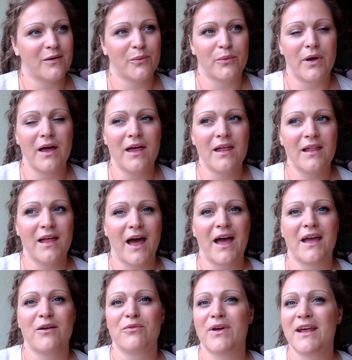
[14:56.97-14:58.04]
well,
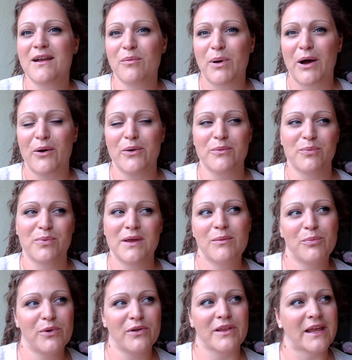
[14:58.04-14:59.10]
I read about
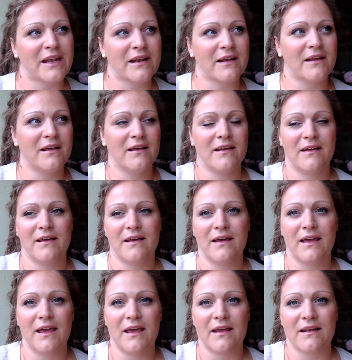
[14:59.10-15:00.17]
people in
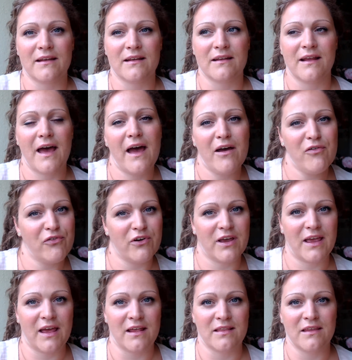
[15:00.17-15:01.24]
in
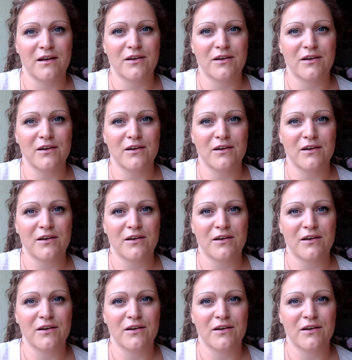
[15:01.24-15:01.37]
Africa and they're